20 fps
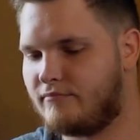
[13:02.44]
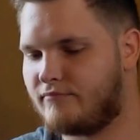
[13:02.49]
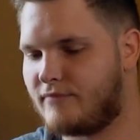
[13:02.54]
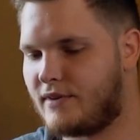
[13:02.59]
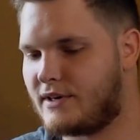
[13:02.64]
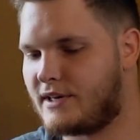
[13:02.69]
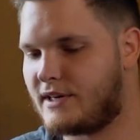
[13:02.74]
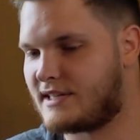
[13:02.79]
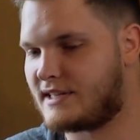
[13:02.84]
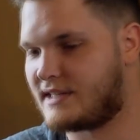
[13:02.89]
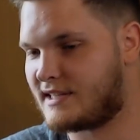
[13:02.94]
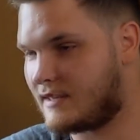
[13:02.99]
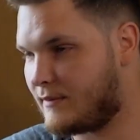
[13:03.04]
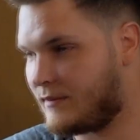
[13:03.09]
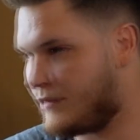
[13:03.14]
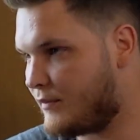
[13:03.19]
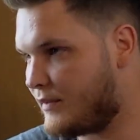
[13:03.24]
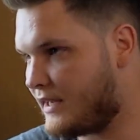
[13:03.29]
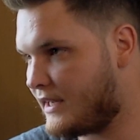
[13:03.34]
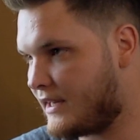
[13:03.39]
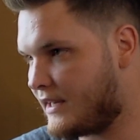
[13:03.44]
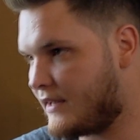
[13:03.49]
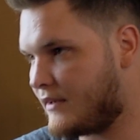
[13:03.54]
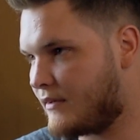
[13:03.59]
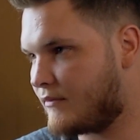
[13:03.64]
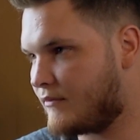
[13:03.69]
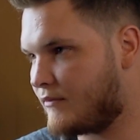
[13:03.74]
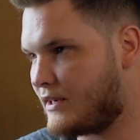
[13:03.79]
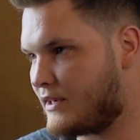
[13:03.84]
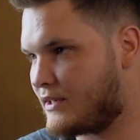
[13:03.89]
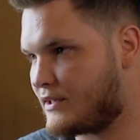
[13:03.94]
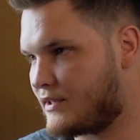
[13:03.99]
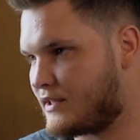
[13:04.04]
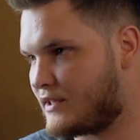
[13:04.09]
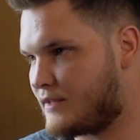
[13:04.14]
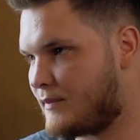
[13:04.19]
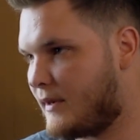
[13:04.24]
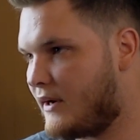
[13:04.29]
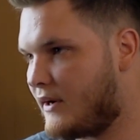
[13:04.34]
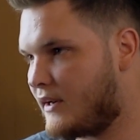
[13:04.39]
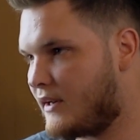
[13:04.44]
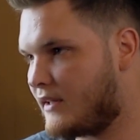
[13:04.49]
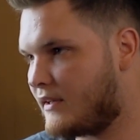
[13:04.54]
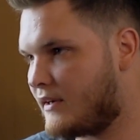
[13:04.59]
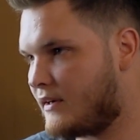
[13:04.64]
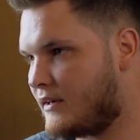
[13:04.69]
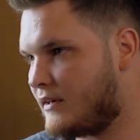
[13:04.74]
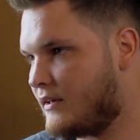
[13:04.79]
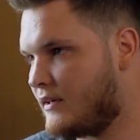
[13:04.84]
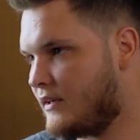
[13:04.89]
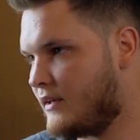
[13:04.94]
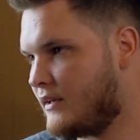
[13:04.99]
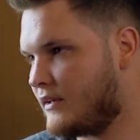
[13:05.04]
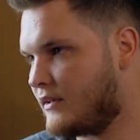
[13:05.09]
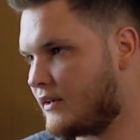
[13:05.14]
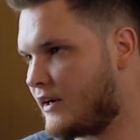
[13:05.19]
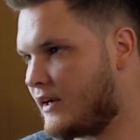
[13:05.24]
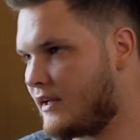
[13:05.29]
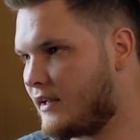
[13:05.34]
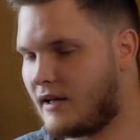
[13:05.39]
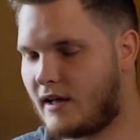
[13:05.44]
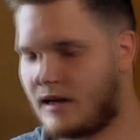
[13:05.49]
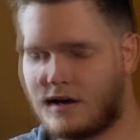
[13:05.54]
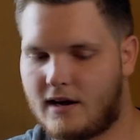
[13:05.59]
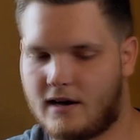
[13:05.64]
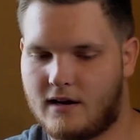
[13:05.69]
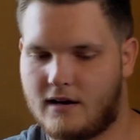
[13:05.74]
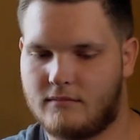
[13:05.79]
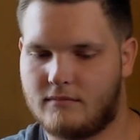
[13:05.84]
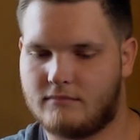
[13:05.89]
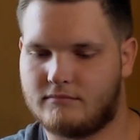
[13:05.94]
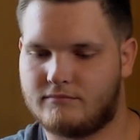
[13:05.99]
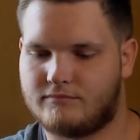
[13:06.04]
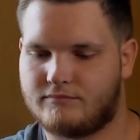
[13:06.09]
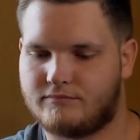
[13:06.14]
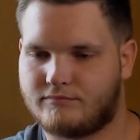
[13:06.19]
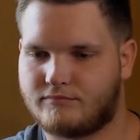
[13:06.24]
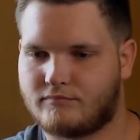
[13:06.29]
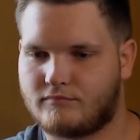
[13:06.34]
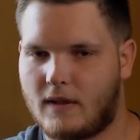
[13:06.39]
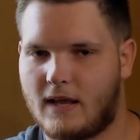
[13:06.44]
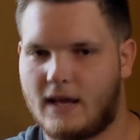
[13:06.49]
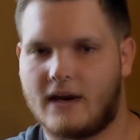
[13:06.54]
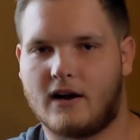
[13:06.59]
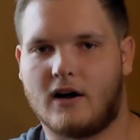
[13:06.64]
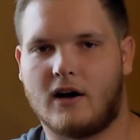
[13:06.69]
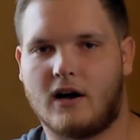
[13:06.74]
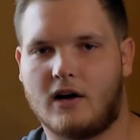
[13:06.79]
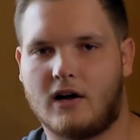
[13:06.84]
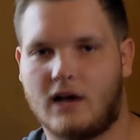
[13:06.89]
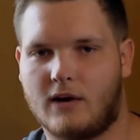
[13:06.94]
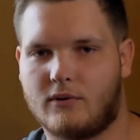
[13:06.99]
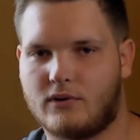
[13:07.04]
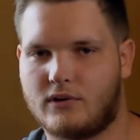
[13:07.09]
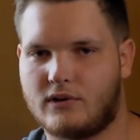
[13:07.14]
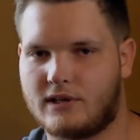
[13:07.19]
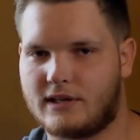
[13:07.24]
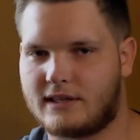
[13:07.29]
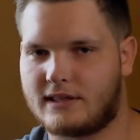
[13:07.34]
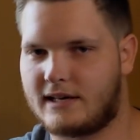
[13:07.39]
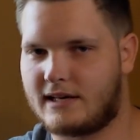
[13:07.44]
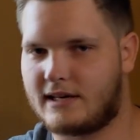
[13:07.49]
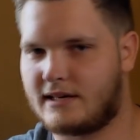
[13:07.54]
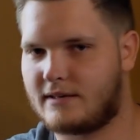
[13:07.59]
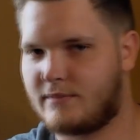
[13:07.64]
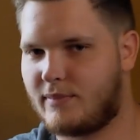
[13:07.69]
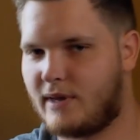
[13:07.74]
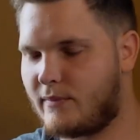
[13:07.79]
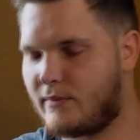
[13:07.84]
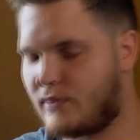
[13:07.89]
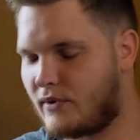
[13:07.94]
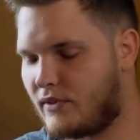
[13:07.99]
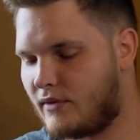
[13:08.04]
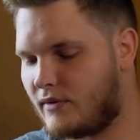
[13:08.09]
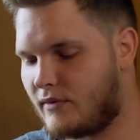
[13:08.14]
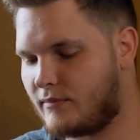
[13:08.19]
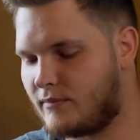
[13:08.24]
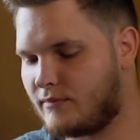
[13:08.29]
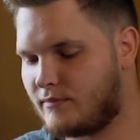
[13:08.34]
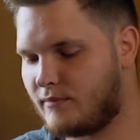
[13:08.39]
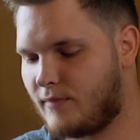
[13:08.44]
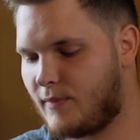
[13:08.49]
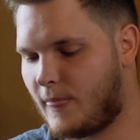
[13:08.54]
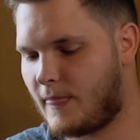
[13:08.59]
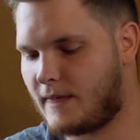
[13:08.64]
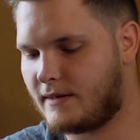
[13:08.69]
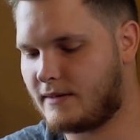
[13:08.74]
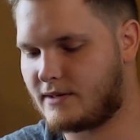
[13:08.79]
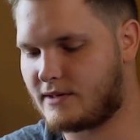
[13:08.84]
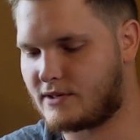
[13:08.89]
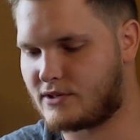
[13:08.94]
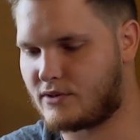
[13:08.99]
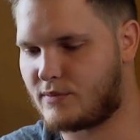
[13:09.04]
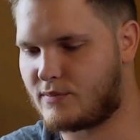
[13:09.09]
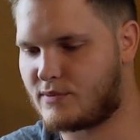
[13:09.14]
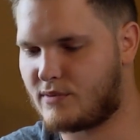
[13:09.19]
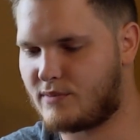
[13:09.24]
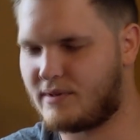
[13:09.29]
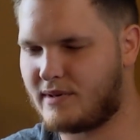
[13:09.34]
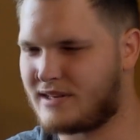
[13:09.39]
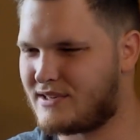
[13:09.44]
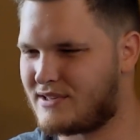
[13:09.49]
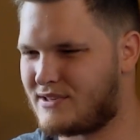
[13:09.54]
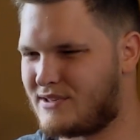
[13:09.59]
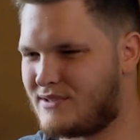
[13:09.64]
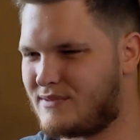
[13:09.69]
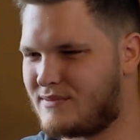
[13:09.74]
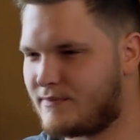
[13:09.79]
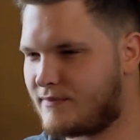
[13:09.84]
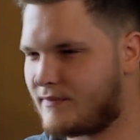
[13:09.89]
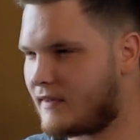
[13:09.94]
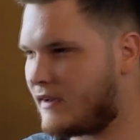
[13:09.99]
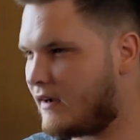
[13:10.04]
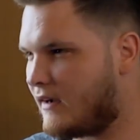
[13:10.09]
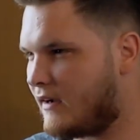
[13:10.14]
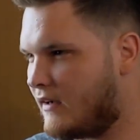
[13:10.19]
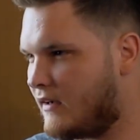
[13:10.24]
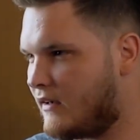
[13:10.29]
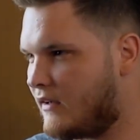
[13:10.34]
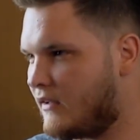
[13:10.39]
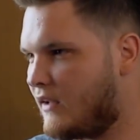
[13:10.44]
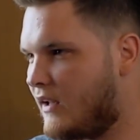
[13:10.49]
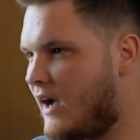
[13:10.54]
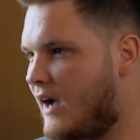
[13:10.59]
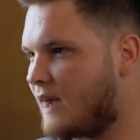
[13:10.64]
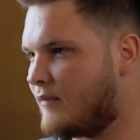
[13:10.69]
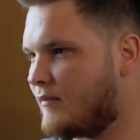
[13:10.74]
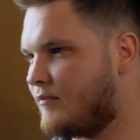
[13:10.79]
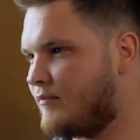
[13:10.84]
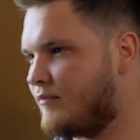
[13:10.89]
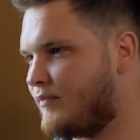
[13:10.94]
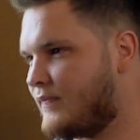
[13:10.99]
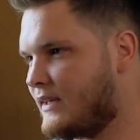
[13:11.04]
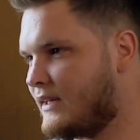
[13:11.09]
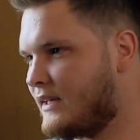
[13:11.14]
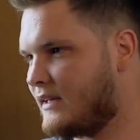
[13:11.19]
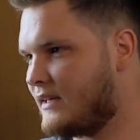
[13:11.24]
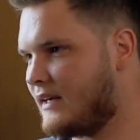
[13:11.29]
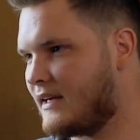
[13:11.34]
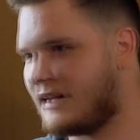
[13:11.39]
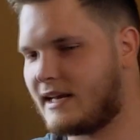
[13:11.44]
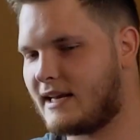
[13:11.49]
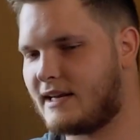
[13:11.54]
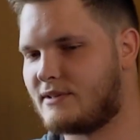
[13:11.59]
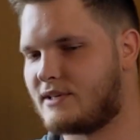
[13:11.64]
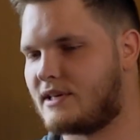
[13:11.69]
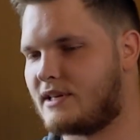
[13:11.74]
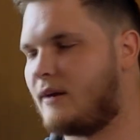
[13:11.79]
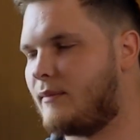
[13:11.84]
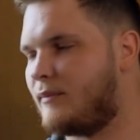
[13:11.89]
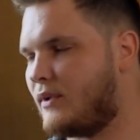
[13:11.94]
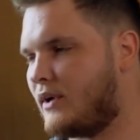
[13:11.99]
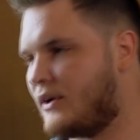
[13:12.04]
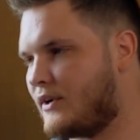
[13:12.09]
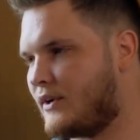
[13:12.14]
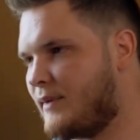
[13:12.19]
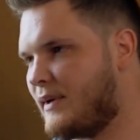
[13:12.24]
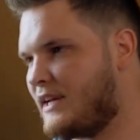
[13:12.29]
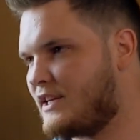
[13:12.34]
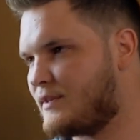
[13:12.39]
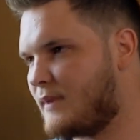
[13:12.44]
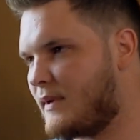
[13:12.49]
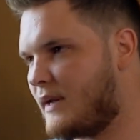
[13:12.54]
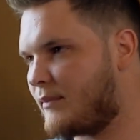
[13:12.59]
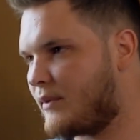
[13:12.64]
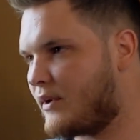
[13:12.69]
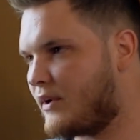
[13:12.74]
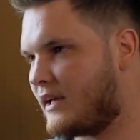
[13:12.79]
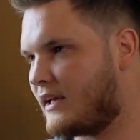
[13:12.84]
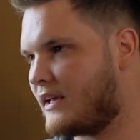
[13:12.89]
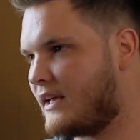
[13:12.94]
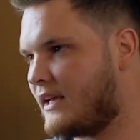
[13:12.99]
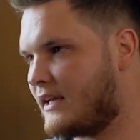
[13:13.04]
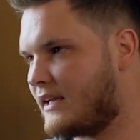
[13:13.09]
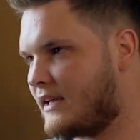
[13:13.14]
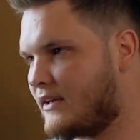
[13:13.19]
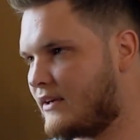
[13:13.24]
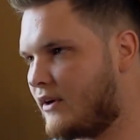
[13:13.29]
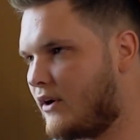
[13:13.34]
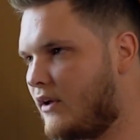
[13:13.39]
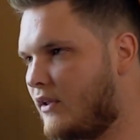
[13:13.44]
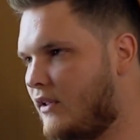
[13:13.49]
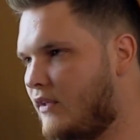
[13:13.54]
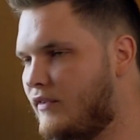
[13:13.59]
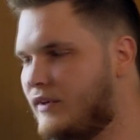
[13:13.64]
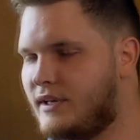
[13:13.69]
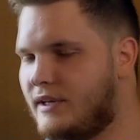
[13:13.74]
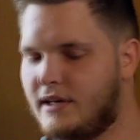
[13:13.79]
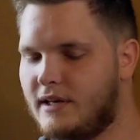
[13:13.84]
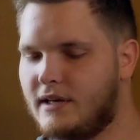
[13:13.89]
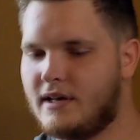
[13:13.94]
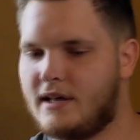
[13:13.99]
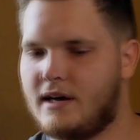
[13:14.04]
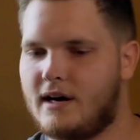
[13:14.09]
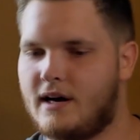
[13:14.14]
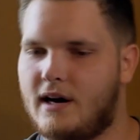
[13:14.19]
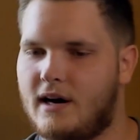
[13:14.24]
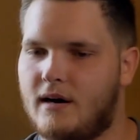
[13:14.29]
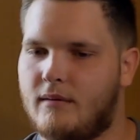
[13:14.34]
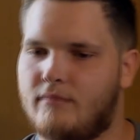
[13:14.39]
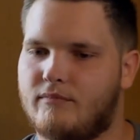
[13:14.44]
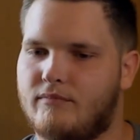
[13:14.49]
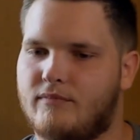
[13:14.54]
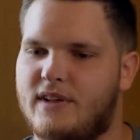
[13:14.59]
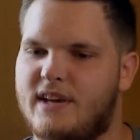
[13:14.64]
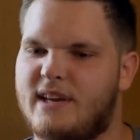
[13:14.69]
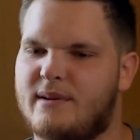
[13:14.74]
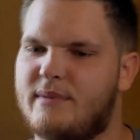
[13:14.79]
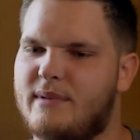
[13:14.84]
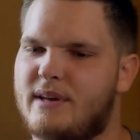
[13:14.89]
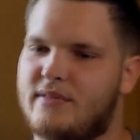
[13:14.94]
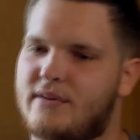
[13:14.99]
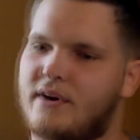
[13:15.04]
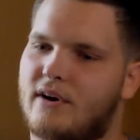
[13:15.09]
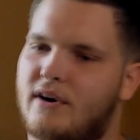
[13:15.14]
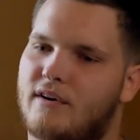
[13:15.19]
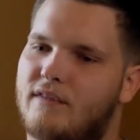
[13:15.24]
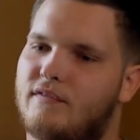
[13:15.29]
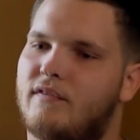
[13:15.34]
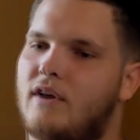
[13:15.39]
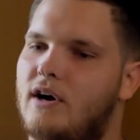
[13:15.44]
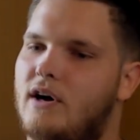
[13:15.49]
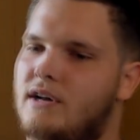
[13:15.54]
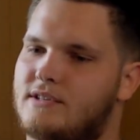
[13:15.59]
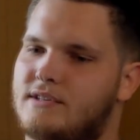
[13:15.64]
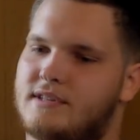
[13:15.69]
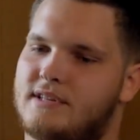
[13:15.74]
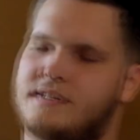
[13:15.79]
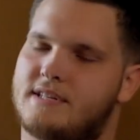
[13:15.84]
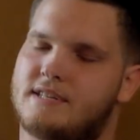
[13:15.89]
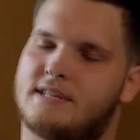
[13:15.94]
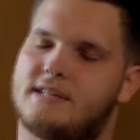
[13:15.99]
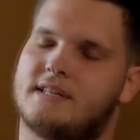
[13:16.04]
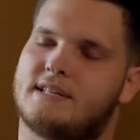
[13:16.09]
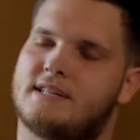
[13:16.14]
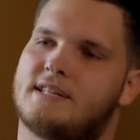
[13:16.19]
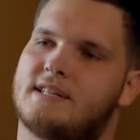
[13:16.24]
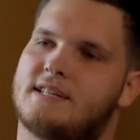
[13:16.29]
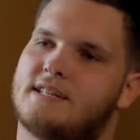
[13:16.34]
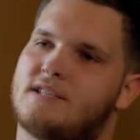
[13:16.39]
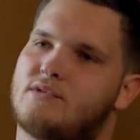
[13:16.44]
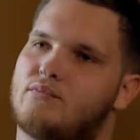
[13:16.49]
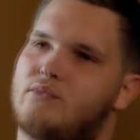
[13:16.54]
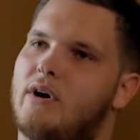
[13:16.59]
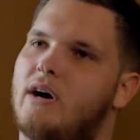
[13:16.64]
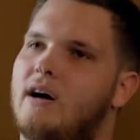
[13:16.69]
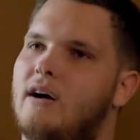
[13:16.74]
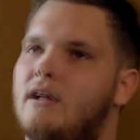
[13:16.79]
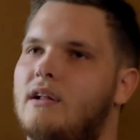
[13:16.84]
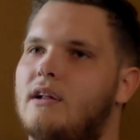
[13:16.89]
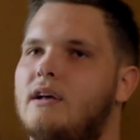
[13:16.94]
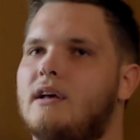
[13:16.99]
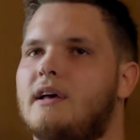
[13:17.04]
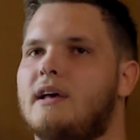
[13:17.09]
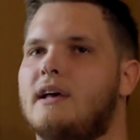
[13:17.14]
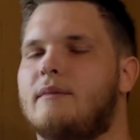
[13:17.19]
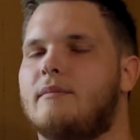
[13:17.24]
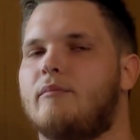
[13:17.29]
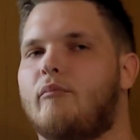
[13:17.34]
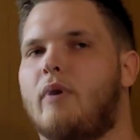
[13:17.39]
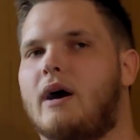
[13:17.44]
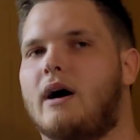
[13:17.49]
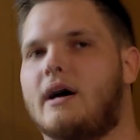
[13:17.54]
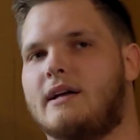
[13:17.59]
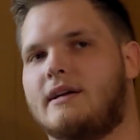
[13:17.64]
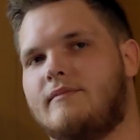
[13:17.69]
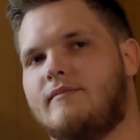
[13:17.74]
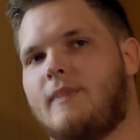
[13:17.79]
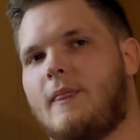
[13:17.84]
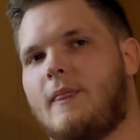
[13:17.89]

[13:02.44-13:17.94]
there doesn't seem to be any racial disparity there, right? And I will link that paper in the description because there's a lot. Again, it was a couple 100-page paper, and I can't get into all of it. They admit there are flaws with the statistics as well, but